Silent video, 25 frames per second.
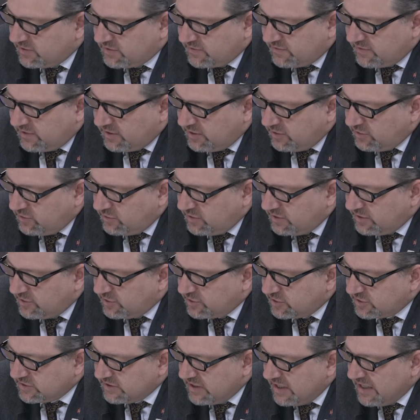to the EU
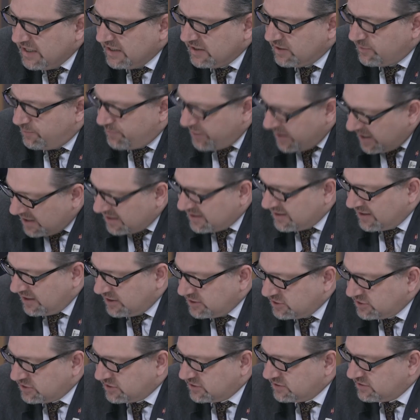leaders to pay
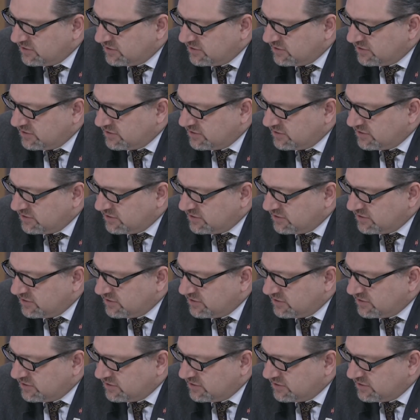attention